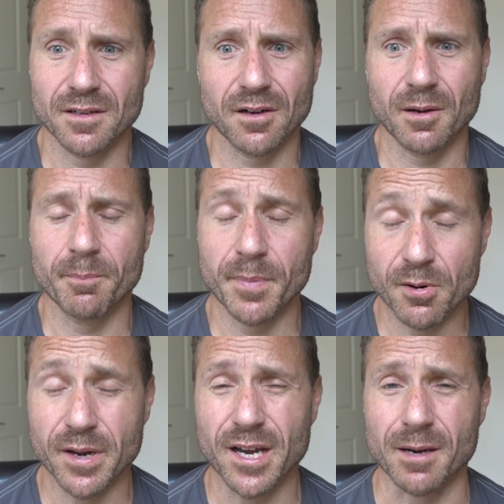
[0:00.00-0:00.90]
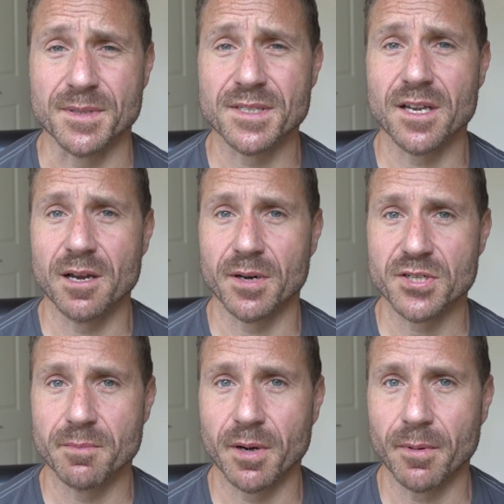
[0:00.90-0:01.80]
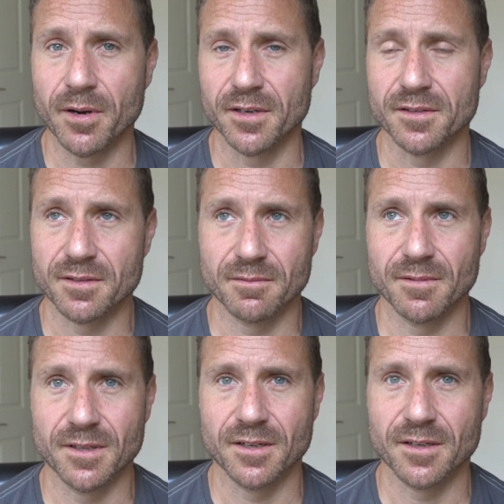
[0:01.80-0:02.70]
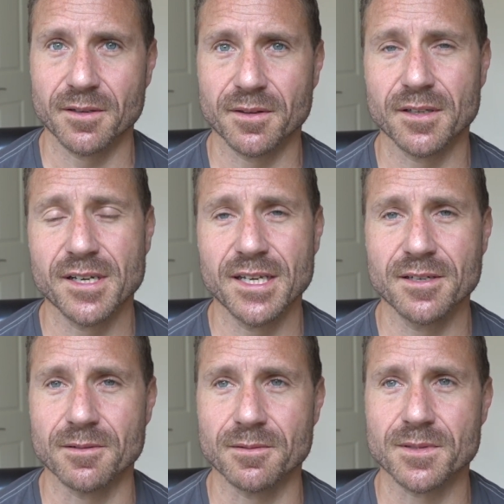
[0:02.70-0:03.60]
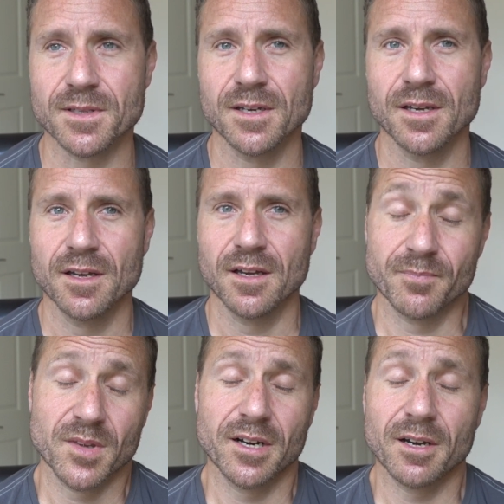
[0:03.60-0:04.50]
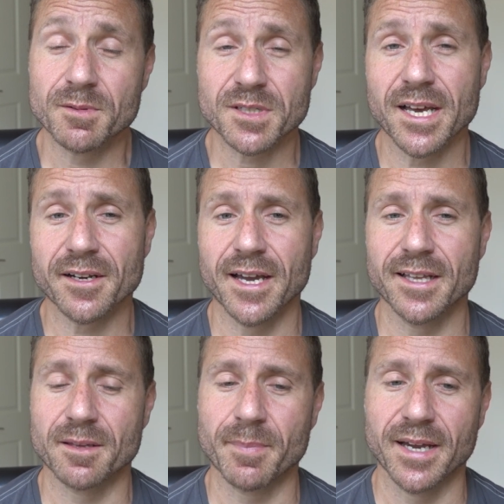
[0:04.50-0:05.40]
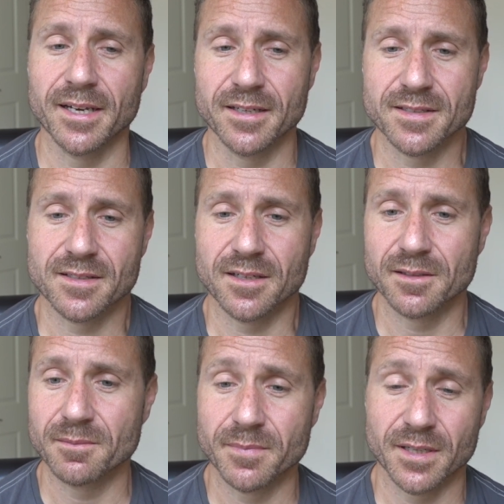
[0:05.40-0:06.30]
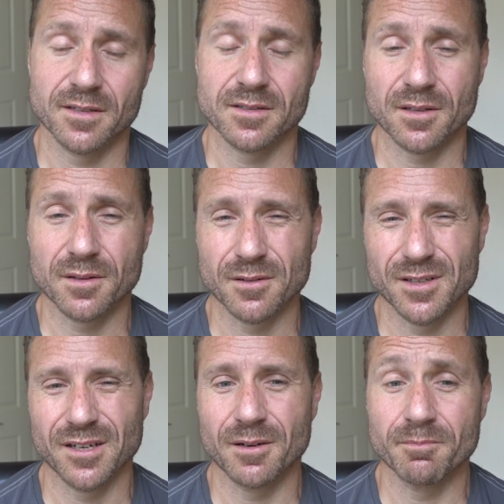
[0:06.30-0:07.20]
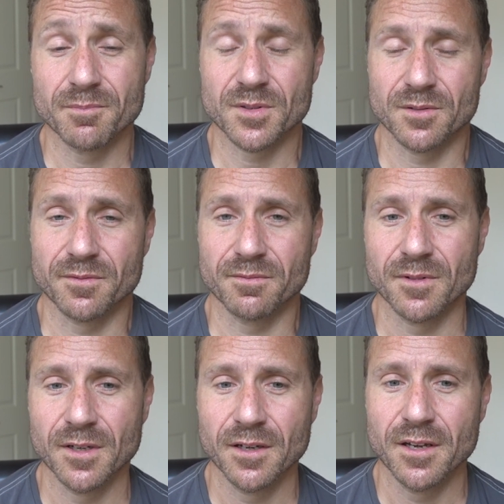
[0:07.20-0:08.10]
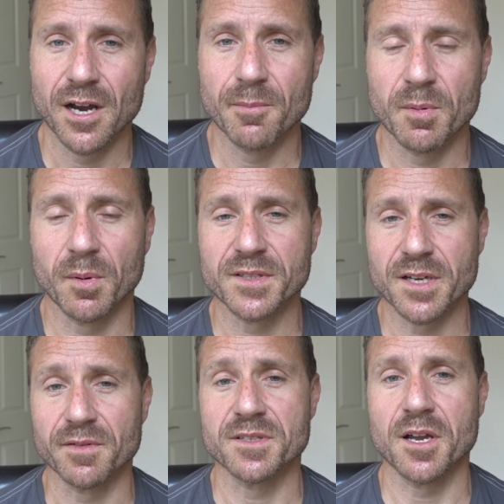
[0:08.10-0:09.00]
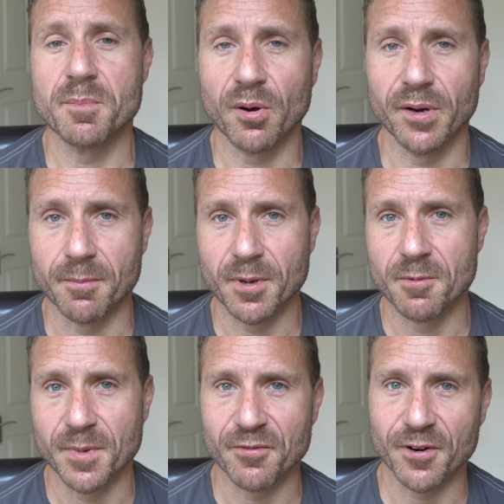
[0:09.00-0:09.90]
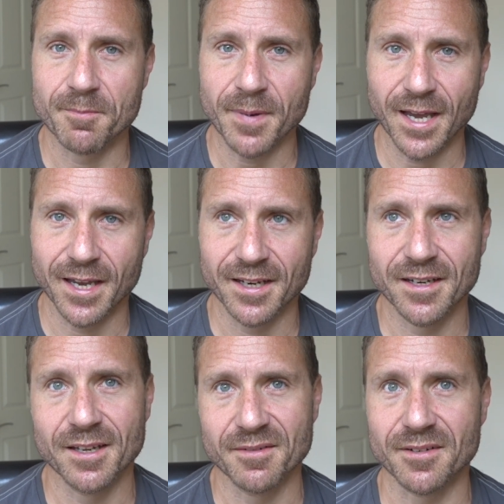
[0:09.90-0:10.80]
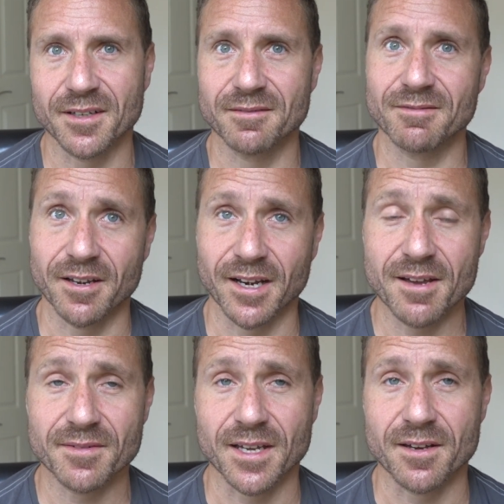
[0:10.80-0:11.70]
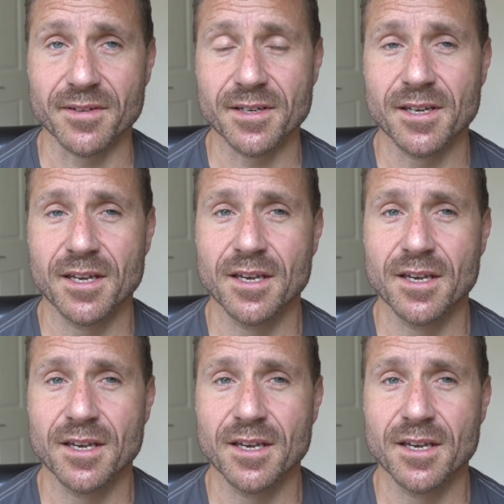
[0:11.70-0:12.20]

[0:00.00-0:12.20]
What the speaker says: I built it up so much in my mind, the needles. And I was glad I had the painless done, because I thought, I'm sort of helping myself. There's no point in putting me through pain if I don't have to have it.